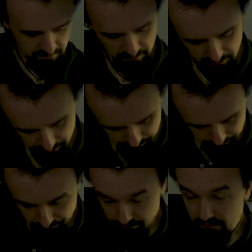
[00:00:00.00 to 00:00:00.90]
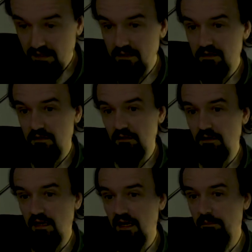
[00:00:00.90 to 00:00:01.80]

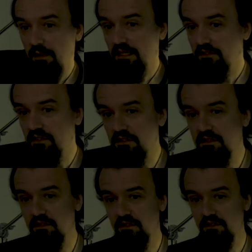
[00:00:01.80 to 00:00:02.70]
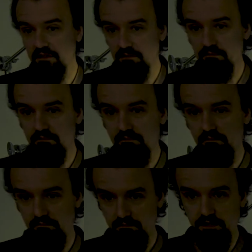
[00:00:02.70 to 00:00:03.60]
So I might just
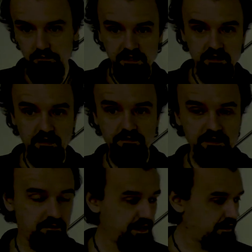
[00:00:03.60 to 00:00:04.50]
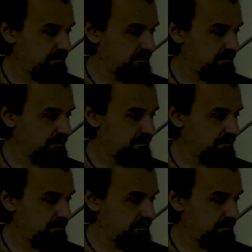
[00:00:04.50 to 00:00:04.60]
do this off screen.